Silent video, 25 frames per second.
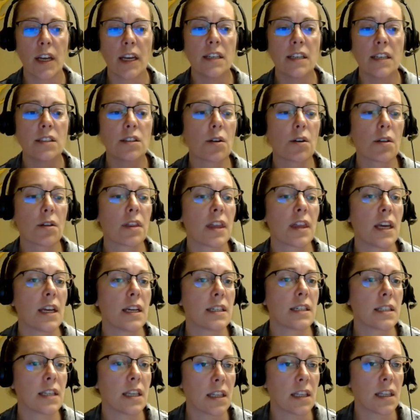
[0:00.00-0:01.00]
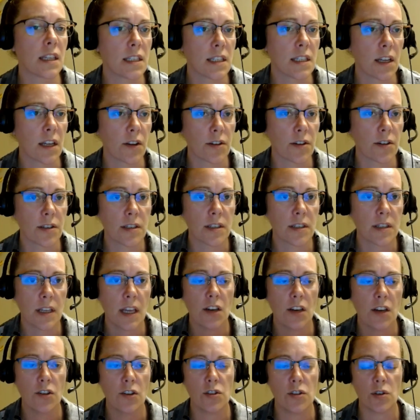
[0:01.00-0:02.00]
Is there things that the sellers
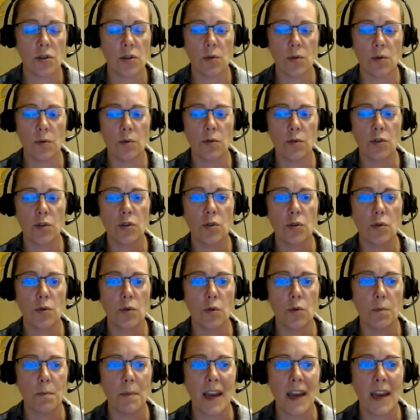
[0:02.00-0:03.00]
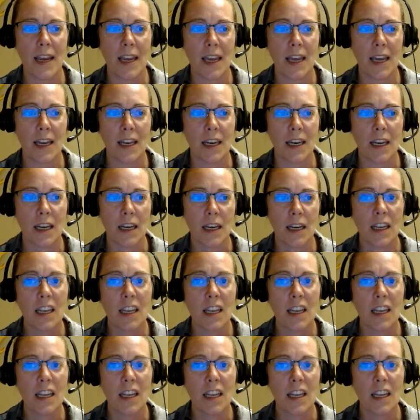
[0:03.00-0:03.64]
can do to make it